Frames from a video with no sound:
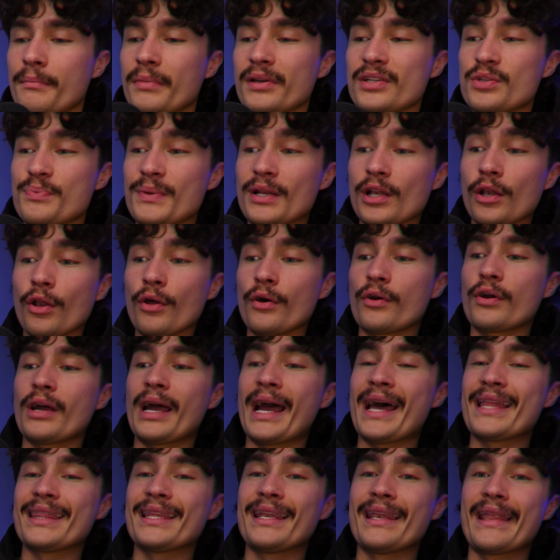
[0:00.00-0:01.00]
because we look
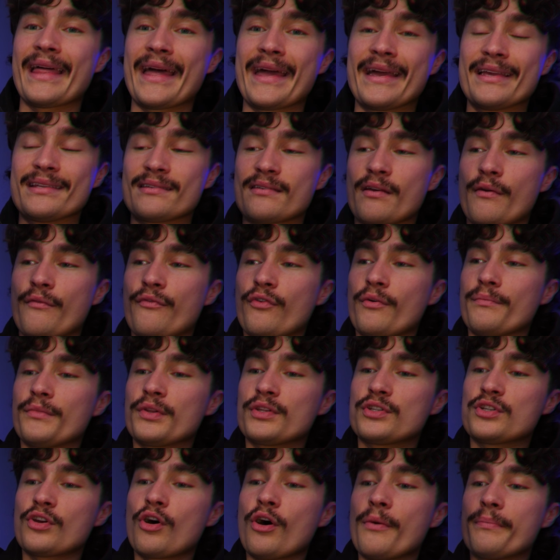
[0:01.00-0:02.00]
at the layers from the
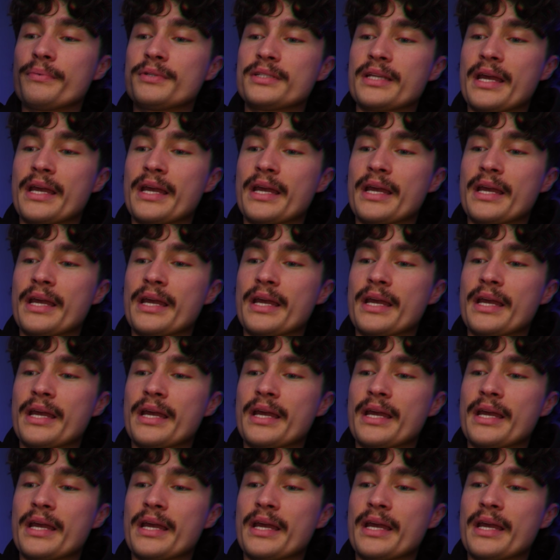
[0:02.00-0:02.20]
top